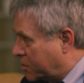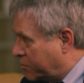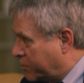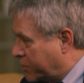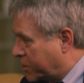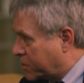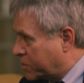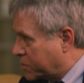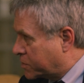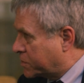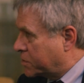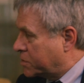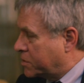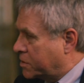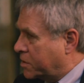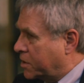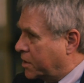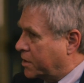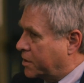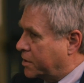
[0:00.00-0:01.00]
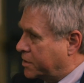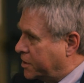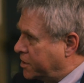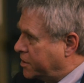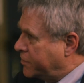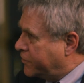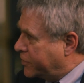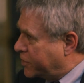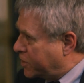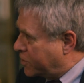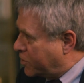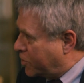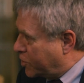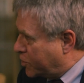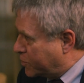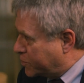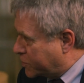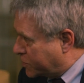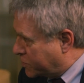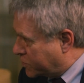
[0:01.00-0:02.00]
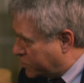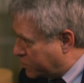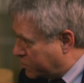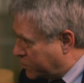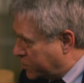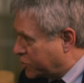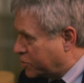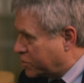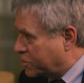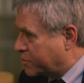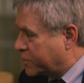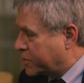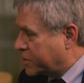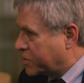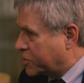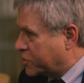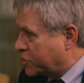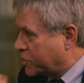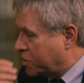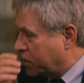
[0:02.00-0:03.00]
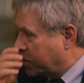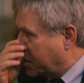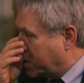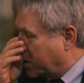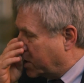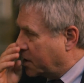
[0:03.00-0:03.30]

Because even in Hobbes's original position,